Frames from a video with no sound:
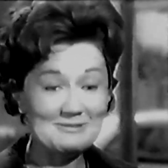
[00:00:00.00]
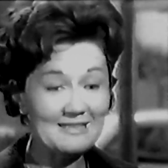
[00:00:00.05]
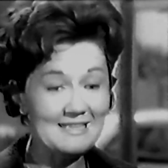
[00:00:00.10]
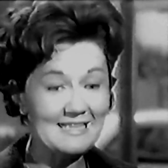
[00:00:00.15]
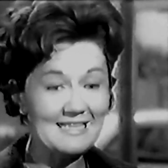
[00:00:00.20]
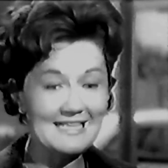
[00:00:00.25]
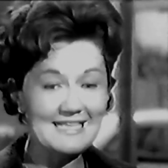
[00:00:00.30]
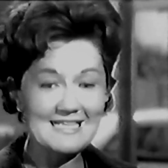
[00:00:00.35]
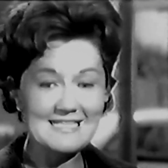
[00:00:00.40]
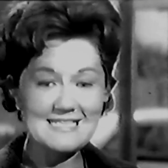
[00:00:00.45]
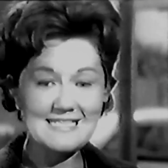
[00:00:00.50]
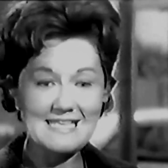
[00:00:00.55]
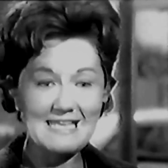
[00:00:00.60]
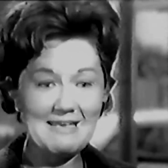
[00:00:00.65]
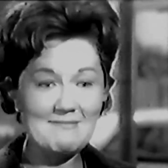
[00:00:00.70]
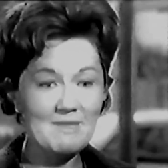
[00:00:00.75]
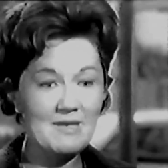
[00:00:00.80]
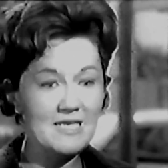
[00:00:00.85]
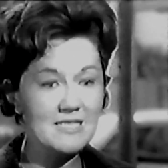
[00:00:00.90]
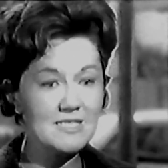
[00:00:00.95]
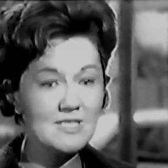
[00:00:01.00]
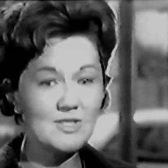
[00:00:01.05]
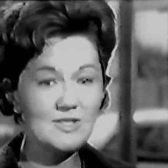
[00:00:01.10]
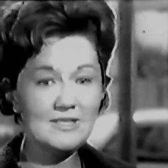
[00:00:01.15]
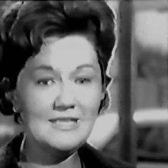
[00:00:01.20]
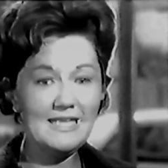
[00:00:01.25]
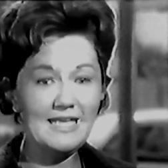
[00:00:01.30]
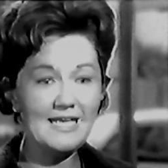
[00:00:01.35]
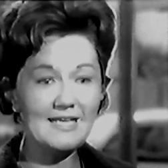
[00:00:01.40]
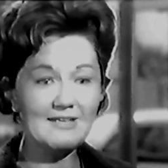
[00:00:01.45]
Well, I guess Sam has
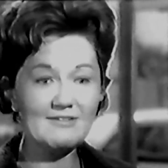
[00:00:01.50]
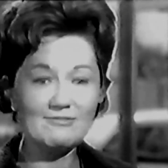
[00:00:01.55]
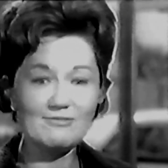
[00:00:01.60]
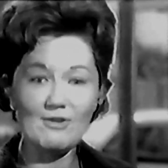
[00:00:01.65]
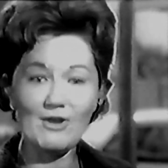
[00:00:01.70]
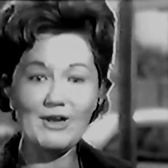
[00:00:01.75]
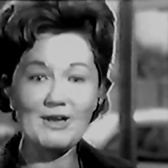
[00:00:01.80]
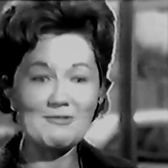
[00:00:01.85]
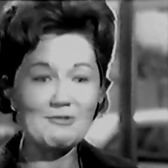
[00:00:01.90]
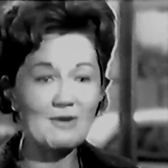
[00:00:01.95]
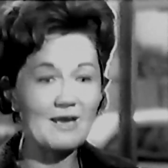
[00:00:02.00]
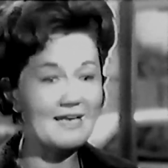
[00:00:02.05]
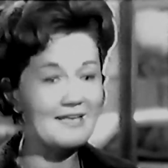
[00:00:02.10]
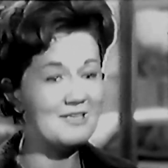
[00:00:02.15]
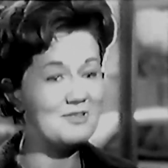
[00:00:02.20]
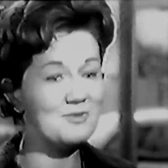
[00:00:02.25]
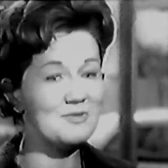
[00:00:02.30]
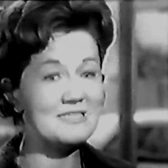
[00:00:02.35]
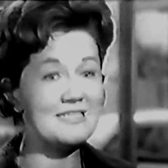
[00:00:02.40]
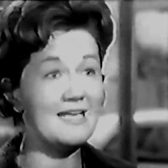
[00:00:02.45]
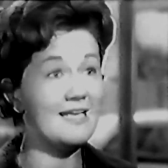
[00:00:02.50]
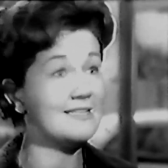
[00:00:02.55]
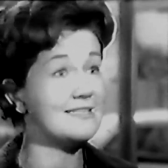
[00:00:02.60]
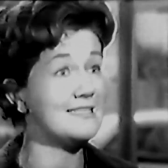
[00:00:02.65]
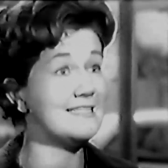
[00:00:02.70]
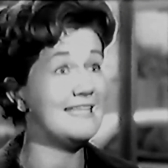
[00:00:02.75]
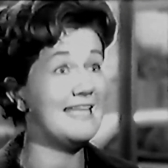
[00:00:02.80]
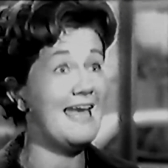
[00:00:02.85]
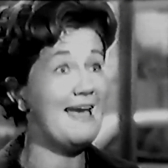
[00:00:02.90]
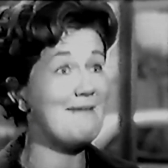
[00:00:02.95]
good luck, falling right into a
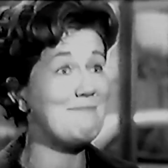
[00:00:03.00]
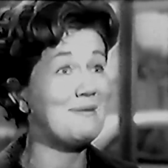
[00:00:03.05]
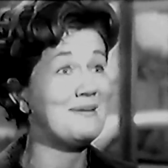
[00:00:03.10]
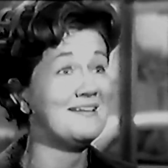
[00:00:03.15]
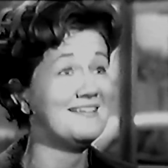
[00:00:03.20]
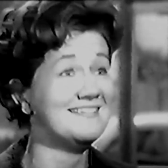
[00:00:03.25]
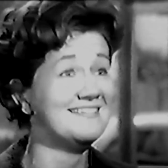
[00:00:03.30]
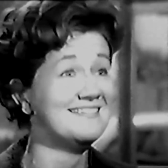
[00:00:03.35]
doctor's lap.